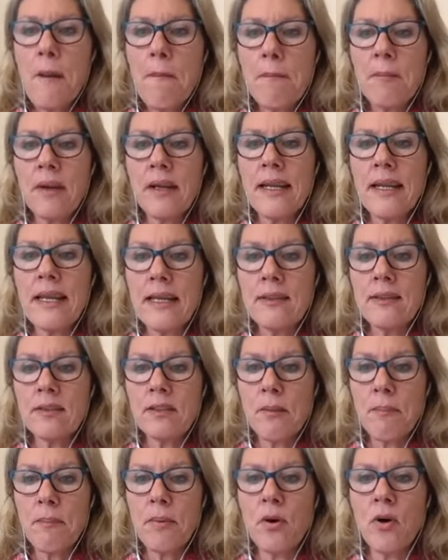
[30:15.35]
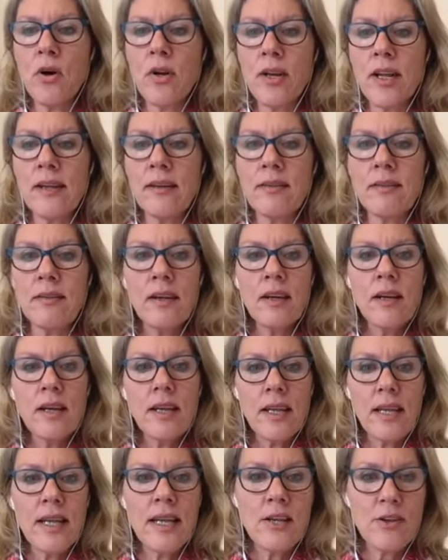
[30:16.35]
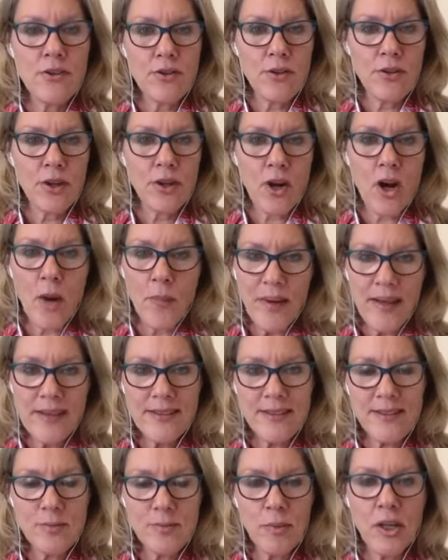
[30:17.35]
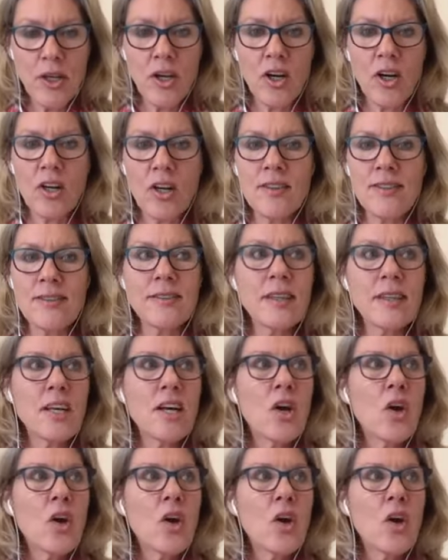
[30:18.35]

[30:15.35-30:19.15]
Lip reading: please put it into the comments, because